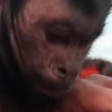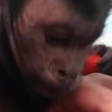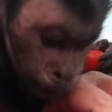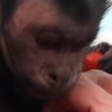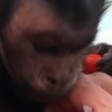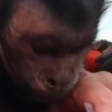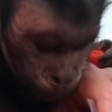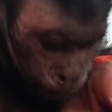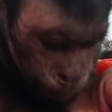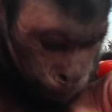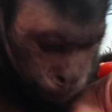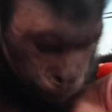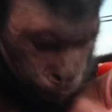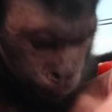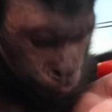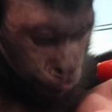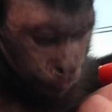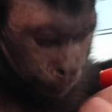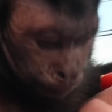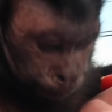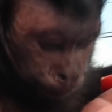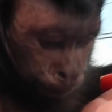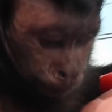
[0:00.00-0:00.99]
give you
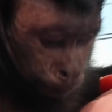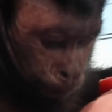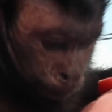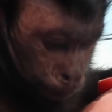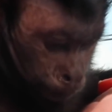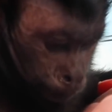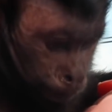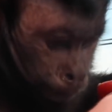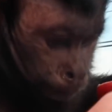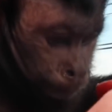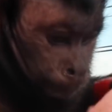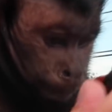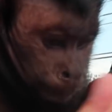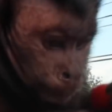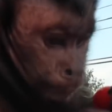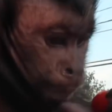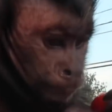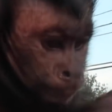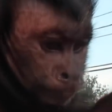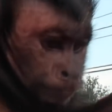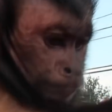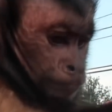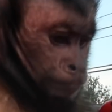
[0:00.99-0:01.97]
a couple croutons,
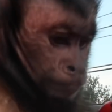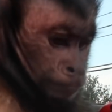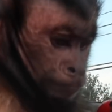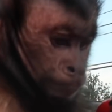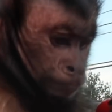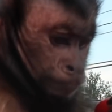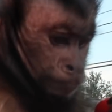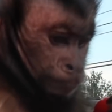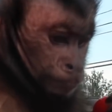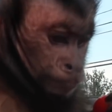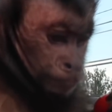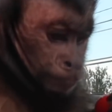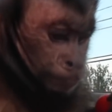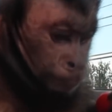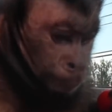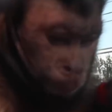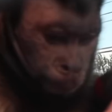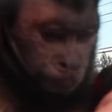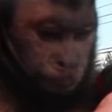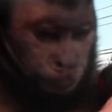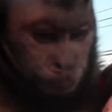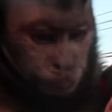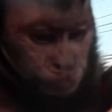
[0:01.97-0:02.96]
sir, and then we'll
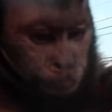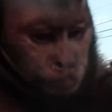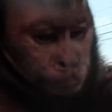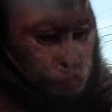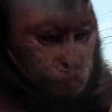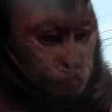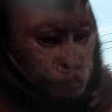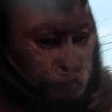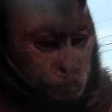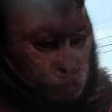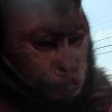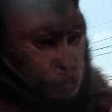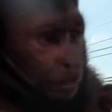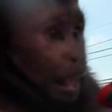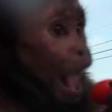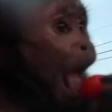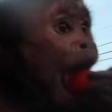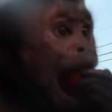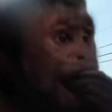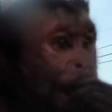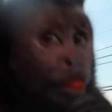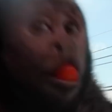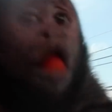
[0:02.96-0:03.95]
have some water.
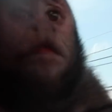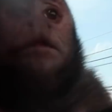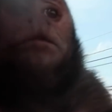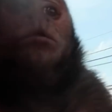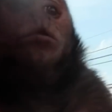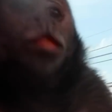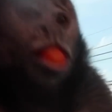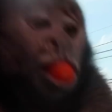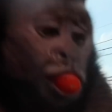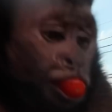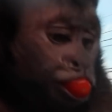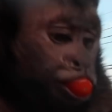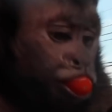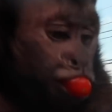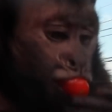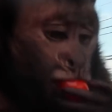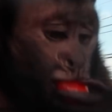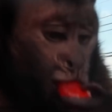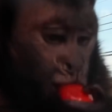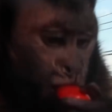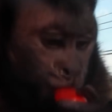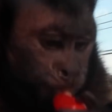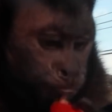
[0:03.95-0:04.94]
Let me do it.
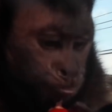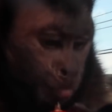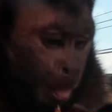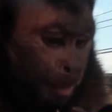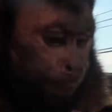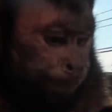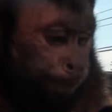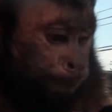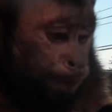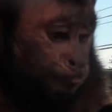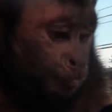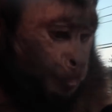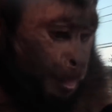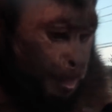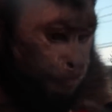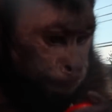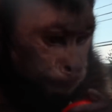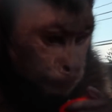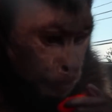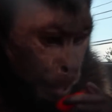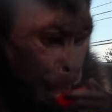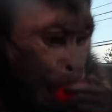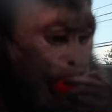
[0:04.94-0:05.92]
I know you know
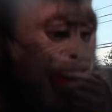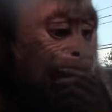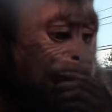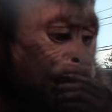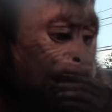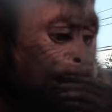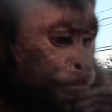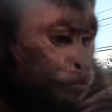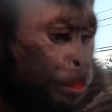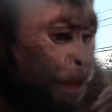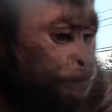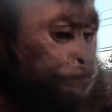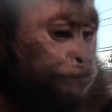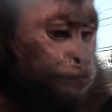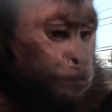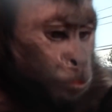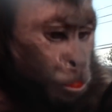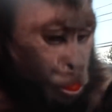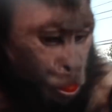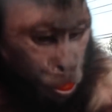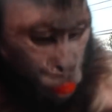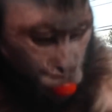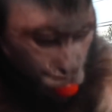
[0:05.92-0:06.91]
how, but
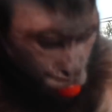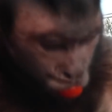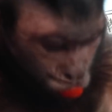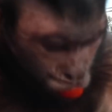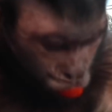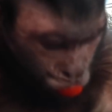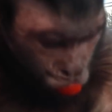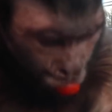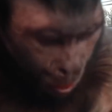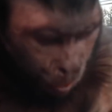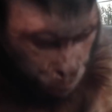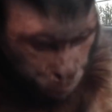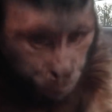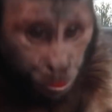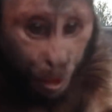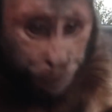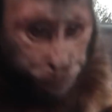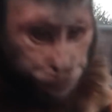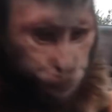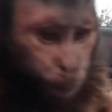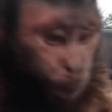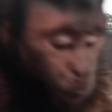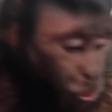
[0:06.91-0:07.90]
like you're already making a
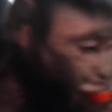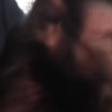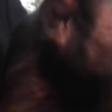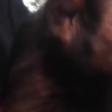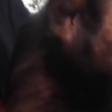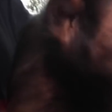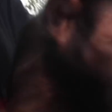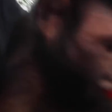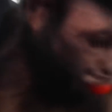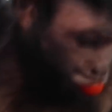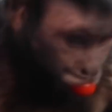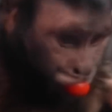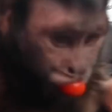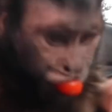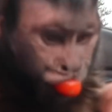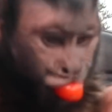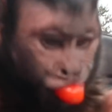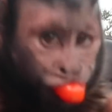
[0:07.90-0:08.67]
giant mess, please.